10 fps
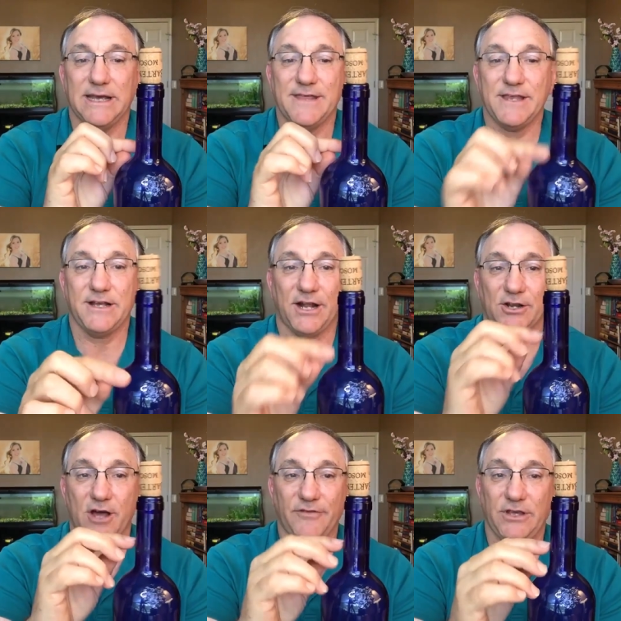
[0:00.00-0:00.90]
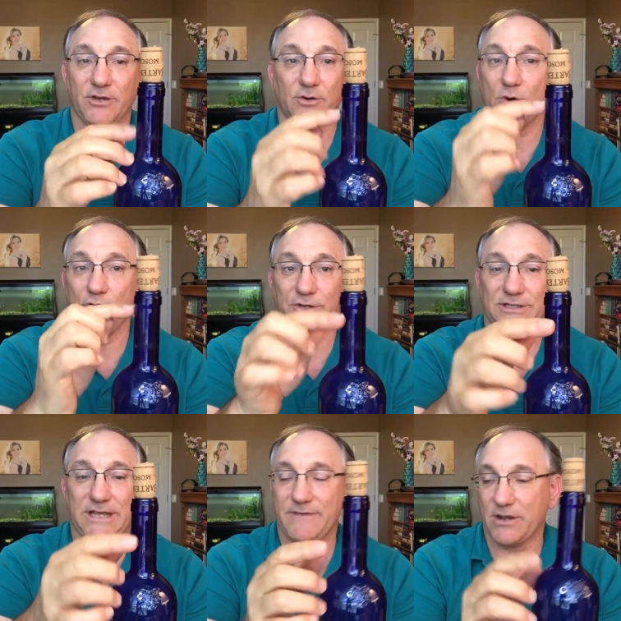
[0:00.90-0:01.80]
and then cut it off here or you
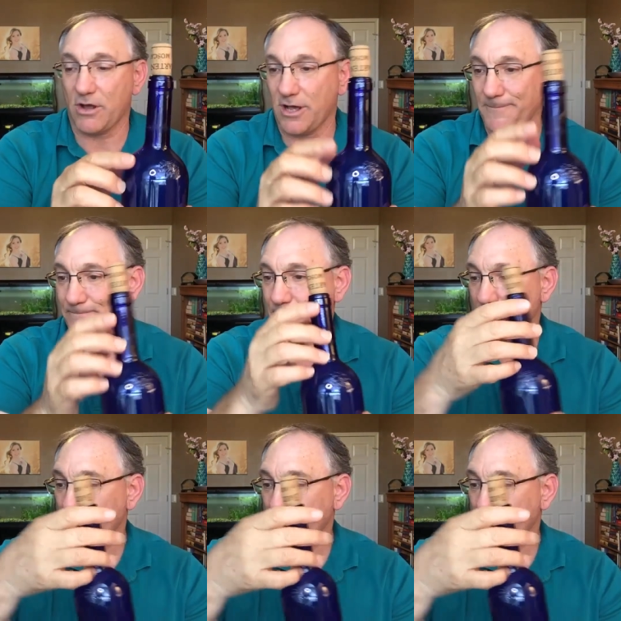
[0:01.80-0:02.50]
can leave that on.